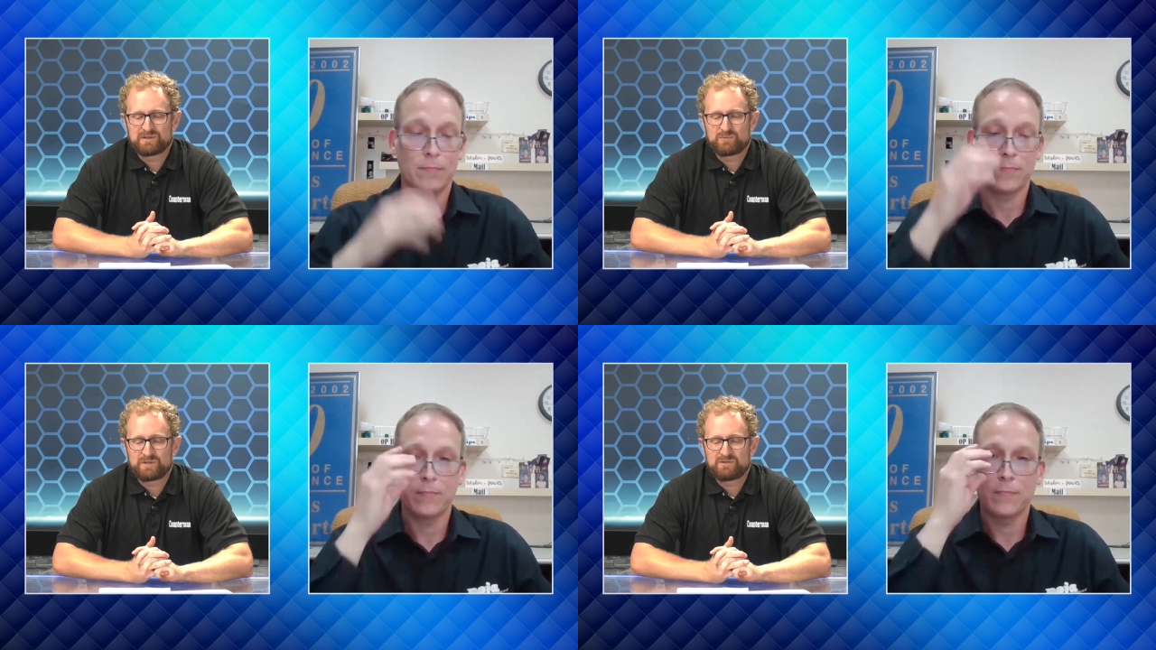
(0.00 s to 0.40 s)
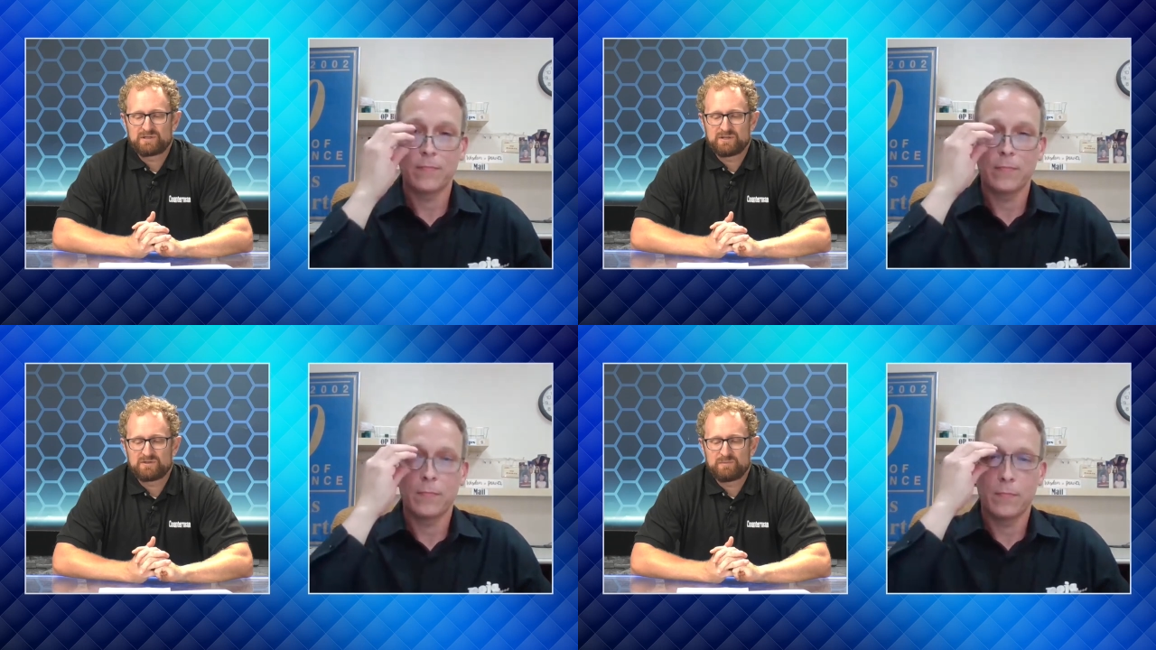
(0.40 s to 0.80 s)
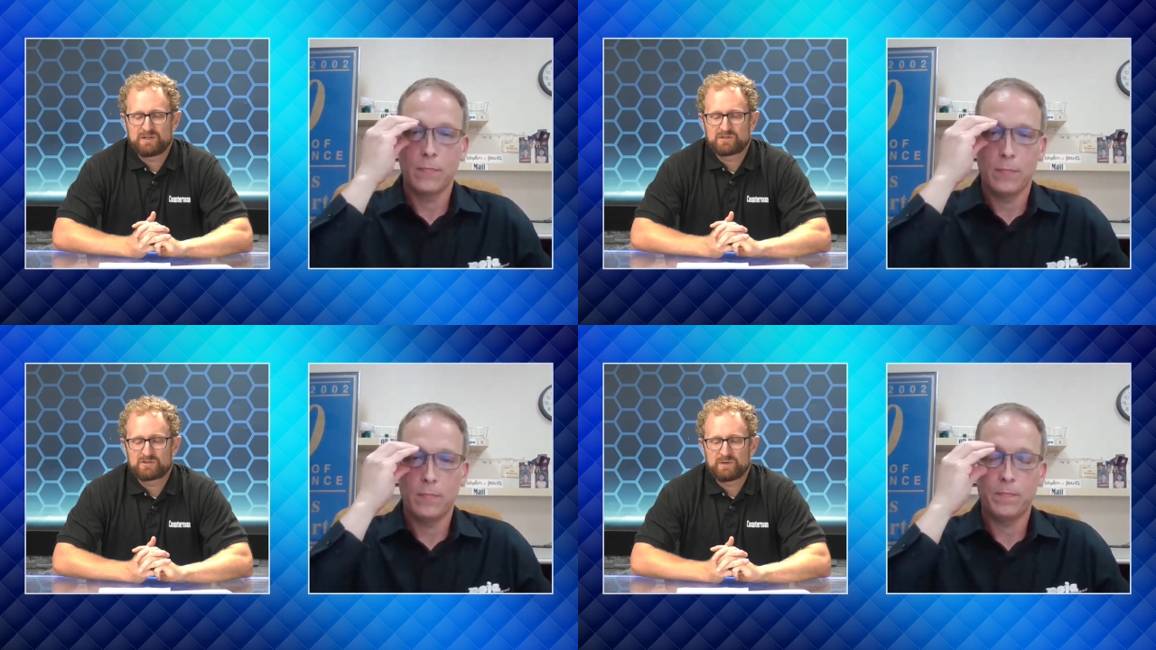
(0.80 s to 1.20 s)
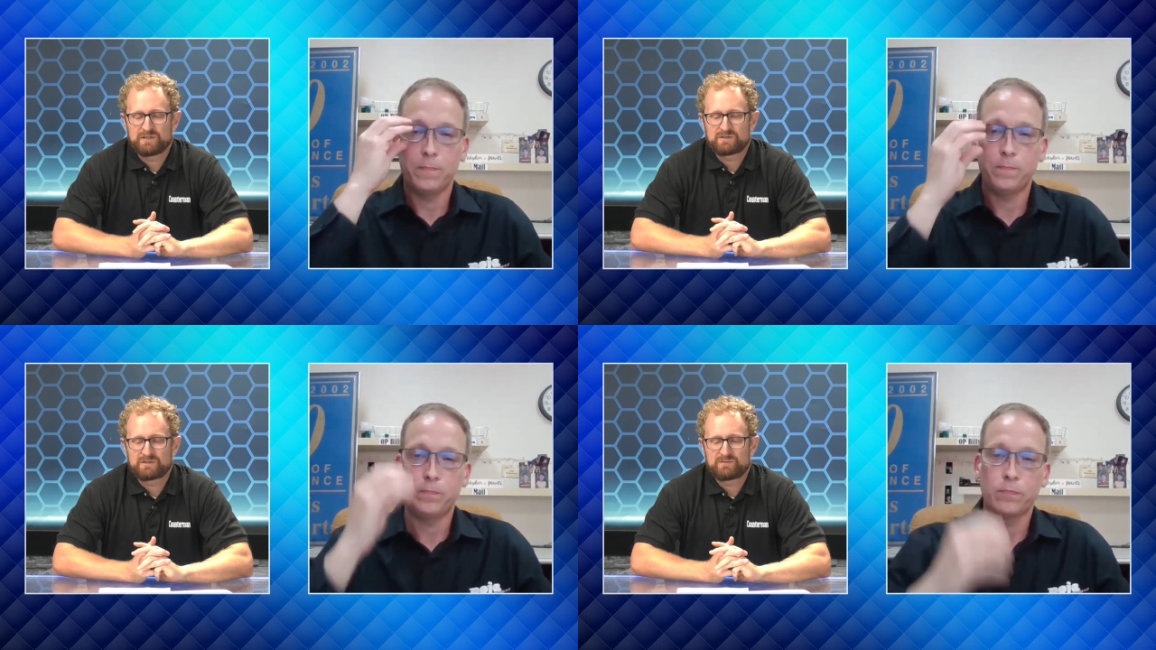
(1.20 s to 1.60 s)
Speaker 1: uh, what do you see as the biggest
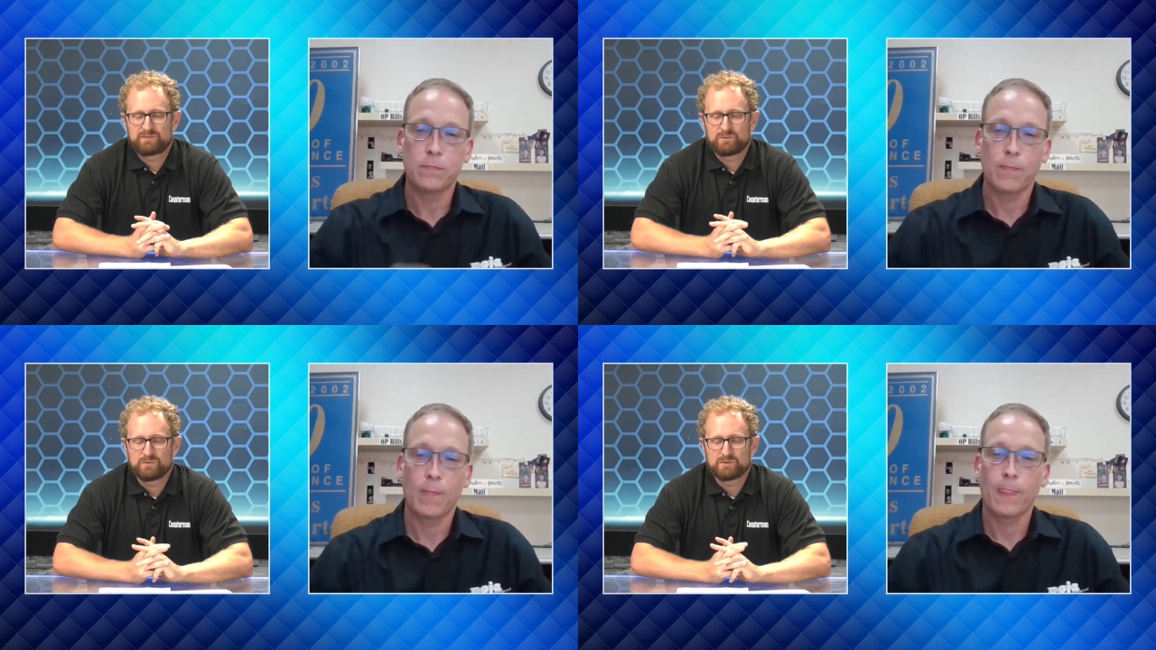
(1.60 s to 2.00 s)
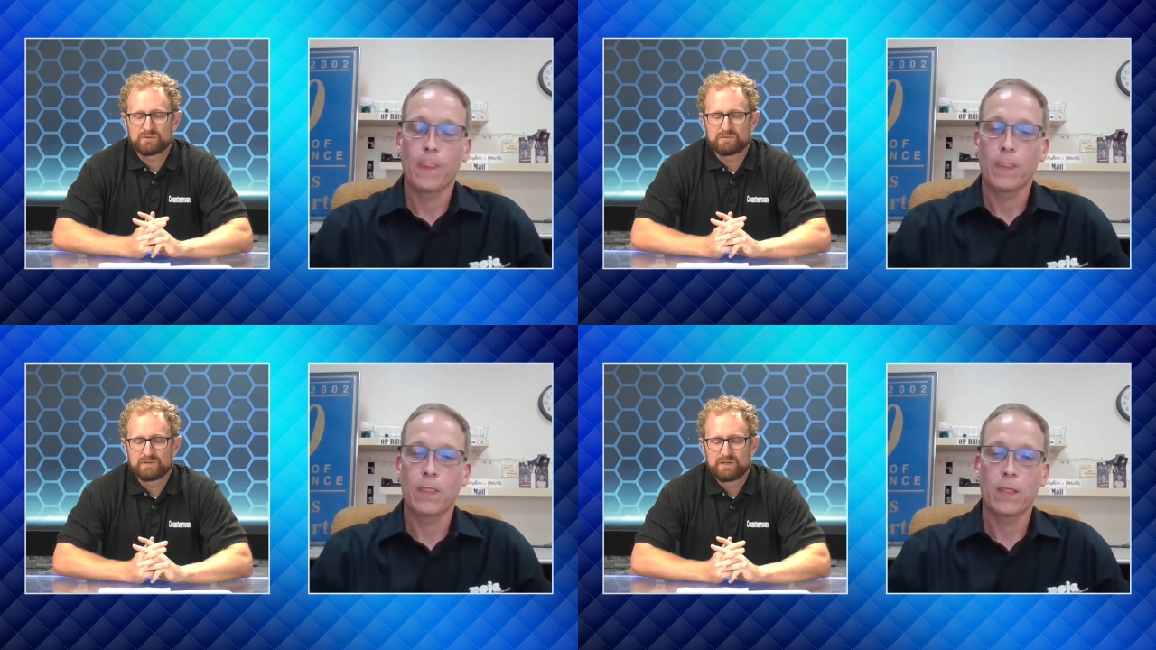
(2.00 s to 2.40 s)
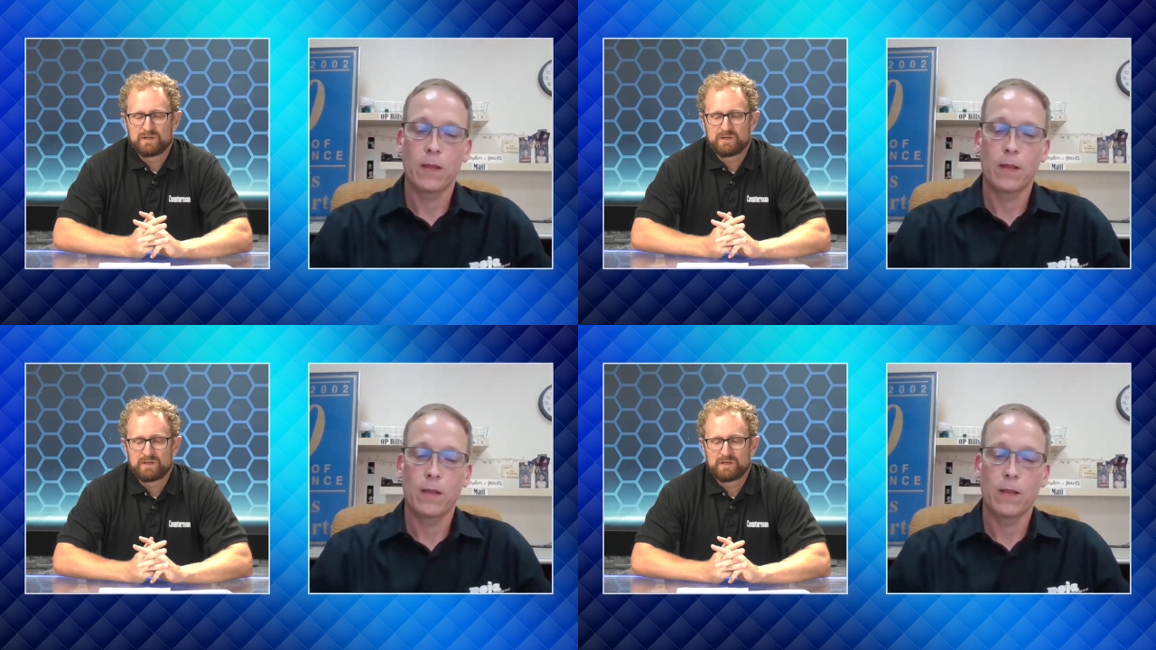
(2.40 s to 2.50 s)
threats for